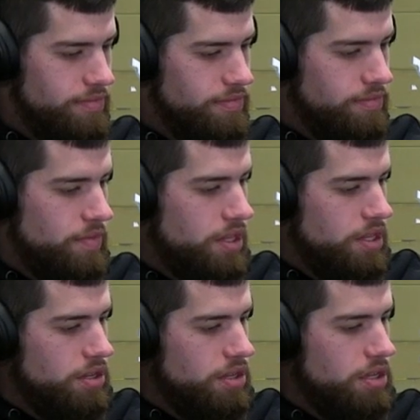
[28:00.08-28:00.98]

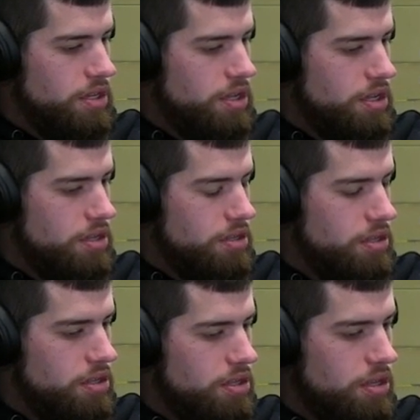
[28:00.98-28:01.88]

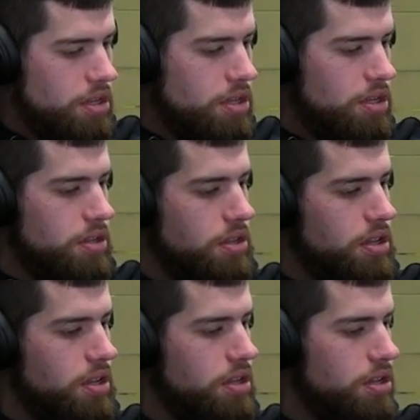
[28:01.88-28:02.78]

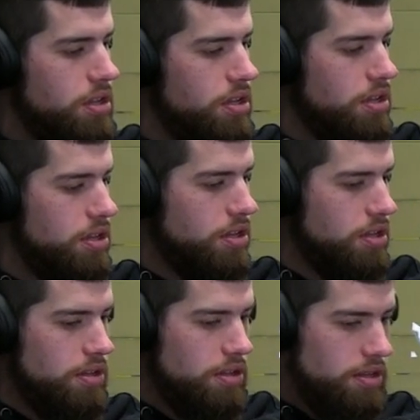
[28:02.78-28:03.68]

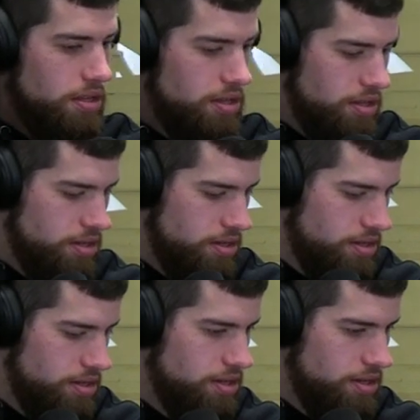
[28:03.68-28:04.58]
This person isn't speaking.